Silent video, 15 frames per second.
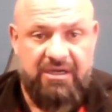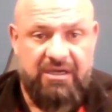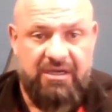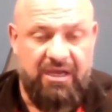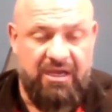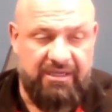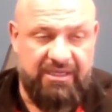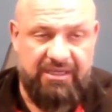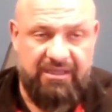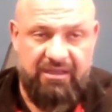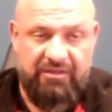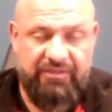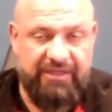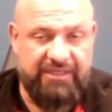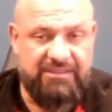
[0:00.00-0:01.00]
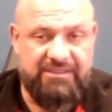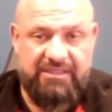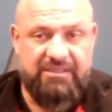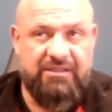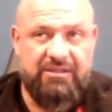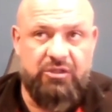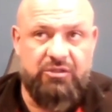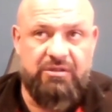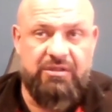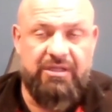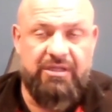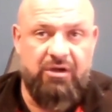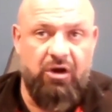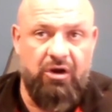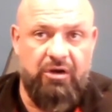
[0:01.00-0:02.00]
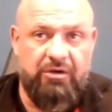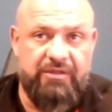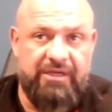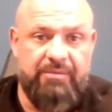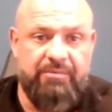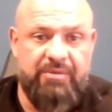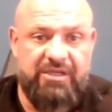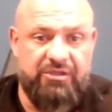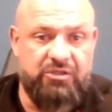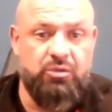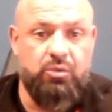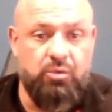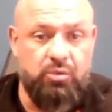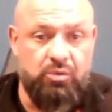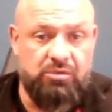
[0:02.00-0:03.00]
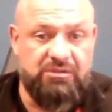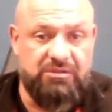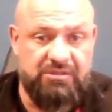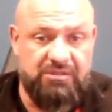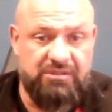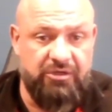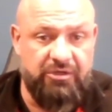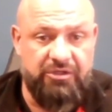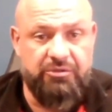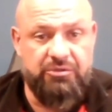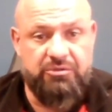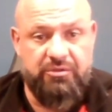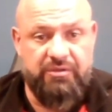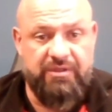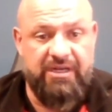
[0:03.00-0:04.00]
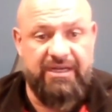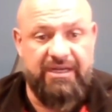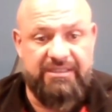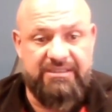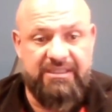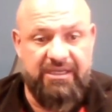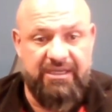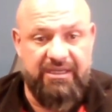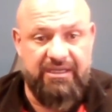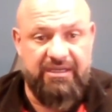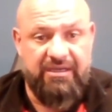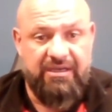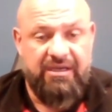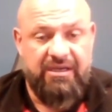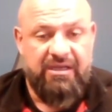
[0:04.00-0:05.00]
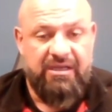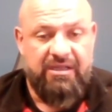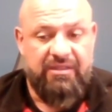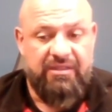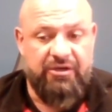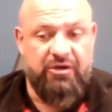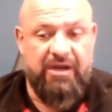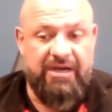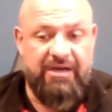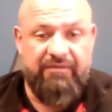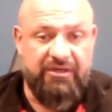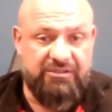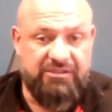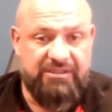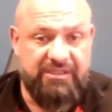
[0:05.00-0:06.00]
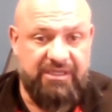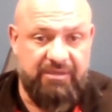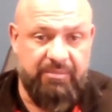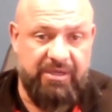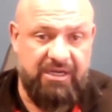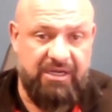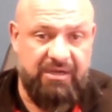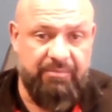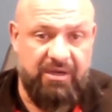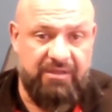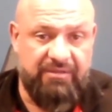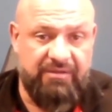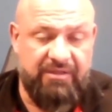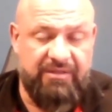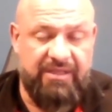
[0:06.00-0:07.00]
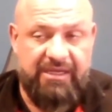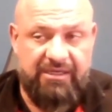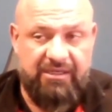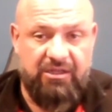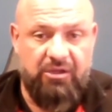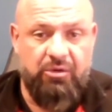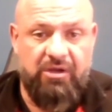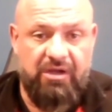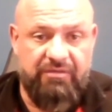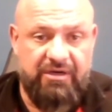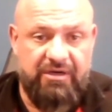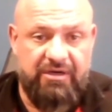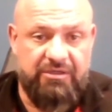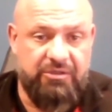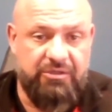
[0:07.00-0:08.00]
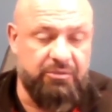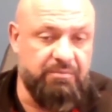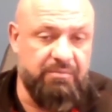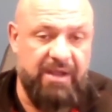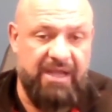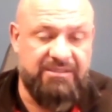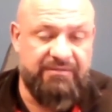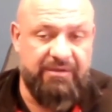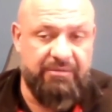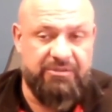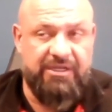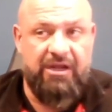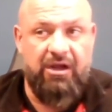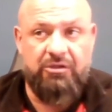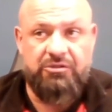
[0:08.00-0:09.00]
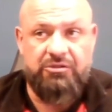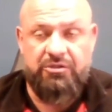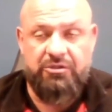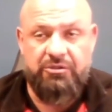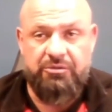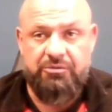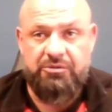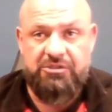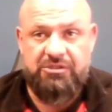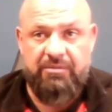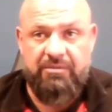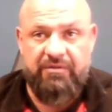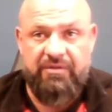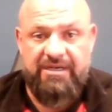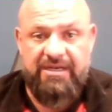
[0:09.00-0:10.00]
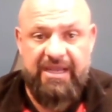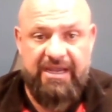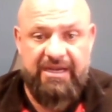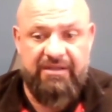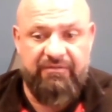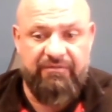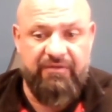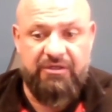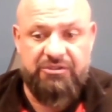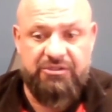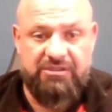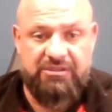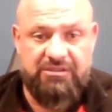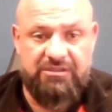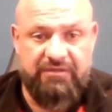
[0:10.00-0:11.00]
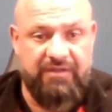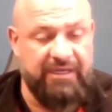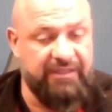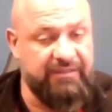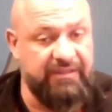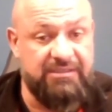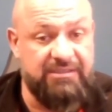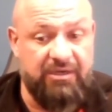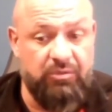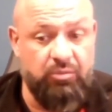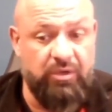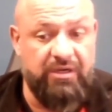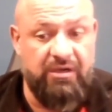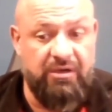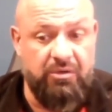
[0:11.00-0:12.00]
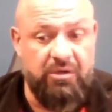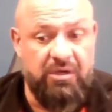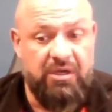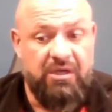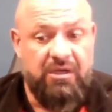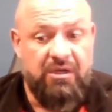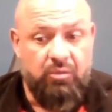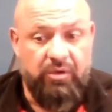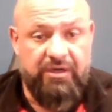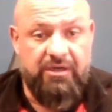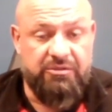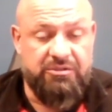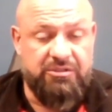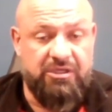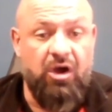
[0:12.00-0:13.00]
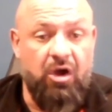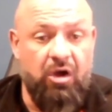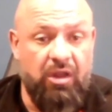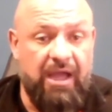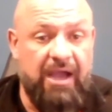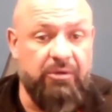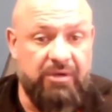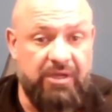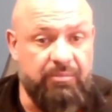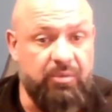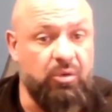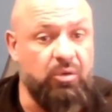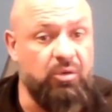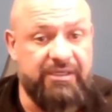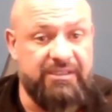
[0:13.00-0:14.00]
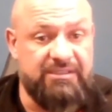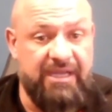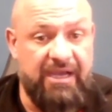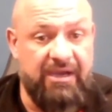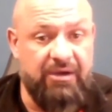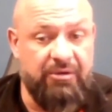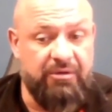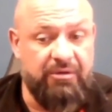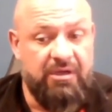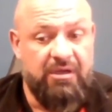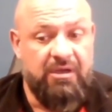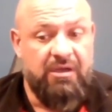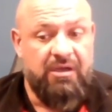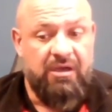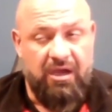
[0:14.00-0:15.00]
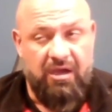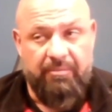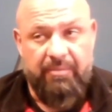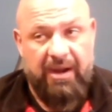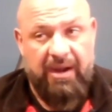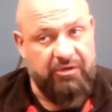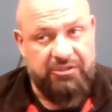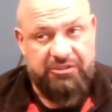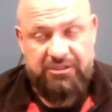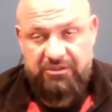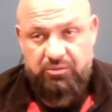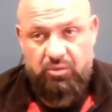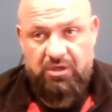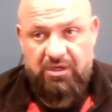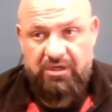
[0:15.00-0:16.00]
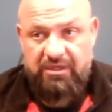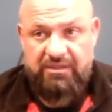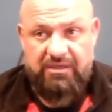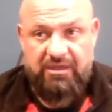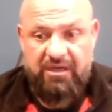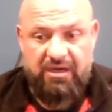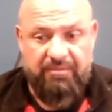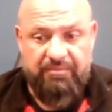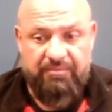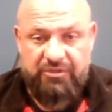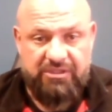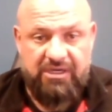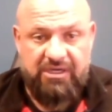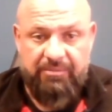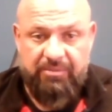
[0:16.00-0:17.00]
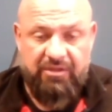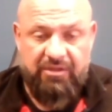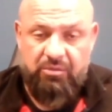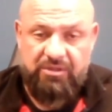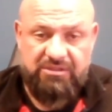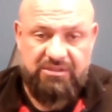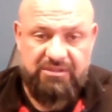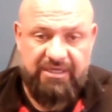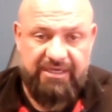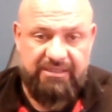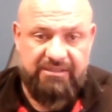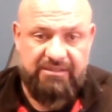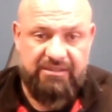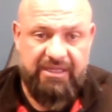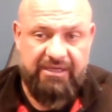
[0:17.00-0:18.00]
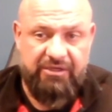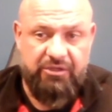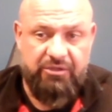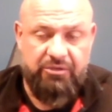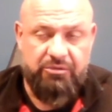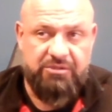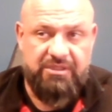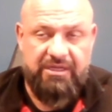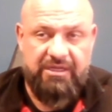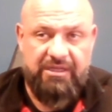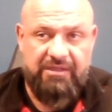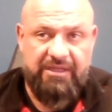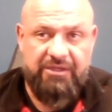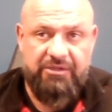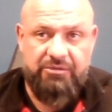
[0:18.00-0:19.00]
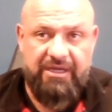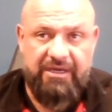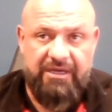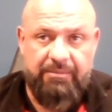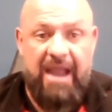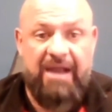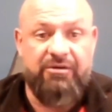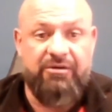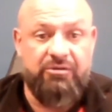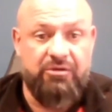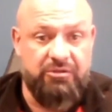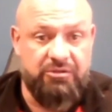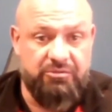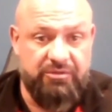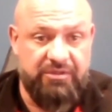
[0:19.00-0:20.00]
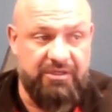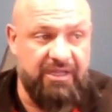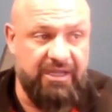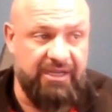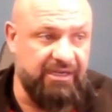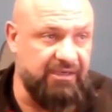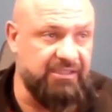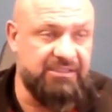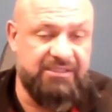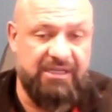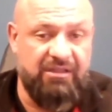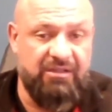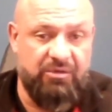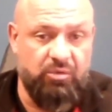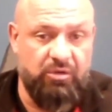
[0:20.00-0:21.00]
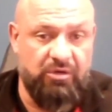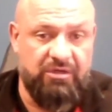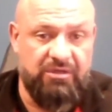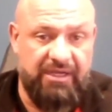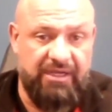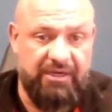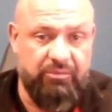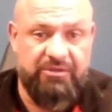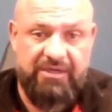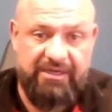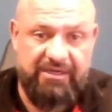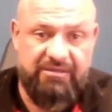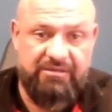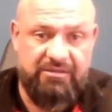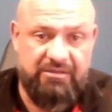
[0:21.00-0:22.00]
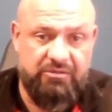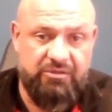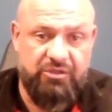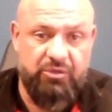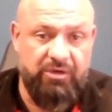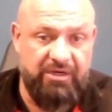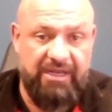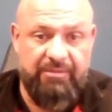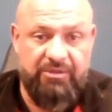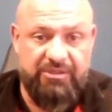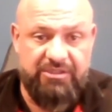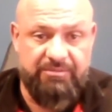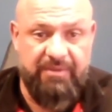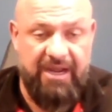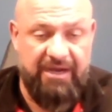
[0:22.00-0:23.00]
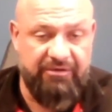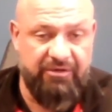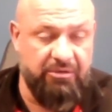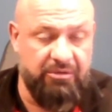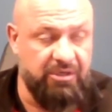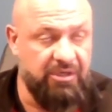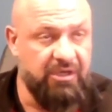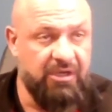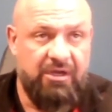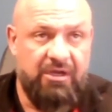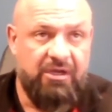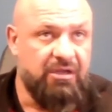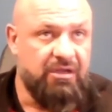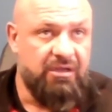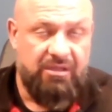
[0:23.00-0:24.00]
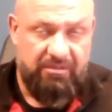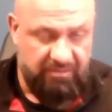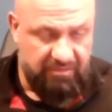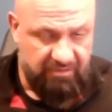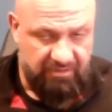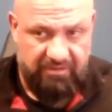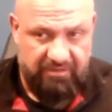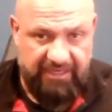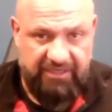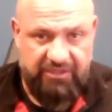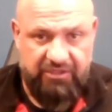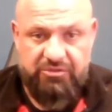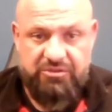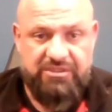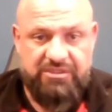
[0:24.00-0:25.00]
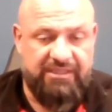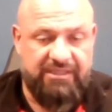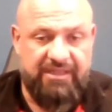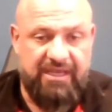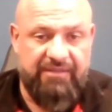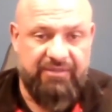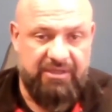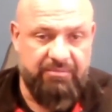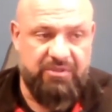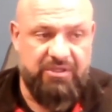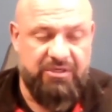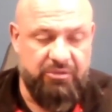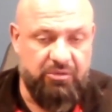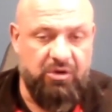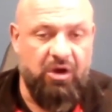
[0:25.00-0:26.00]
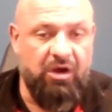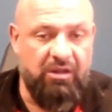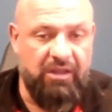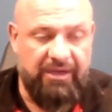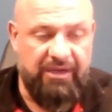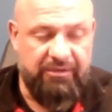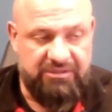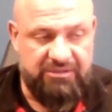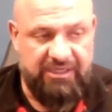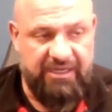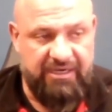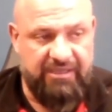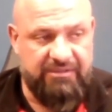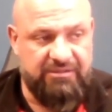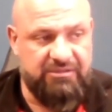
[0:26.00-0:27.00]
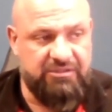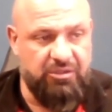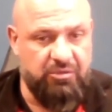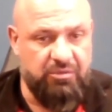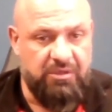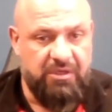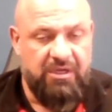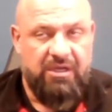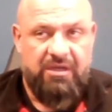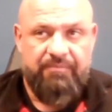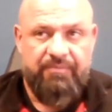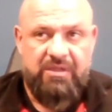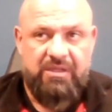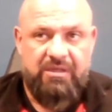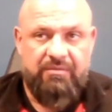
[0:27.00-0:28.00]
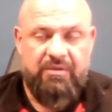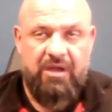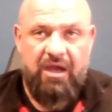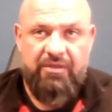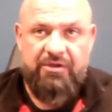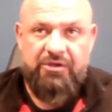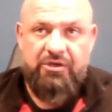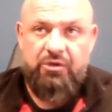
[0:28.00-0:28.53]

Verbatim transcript: uh, keylogger, things that that are that can be tools that are used within I T that your antivirus isn't going to pick up on, that they can load on there and do massive damage. They also use some of the native functions of like things like Windows, Windows to call out and pull things down. Uh, PowerShell's one. Um, there's a couple other ones that they can they can use. They, and they use like macros within like Excel and Word. Like when you hit, do you want to enable this macro? They can use things like that that, that do callouts. And then so uh, the new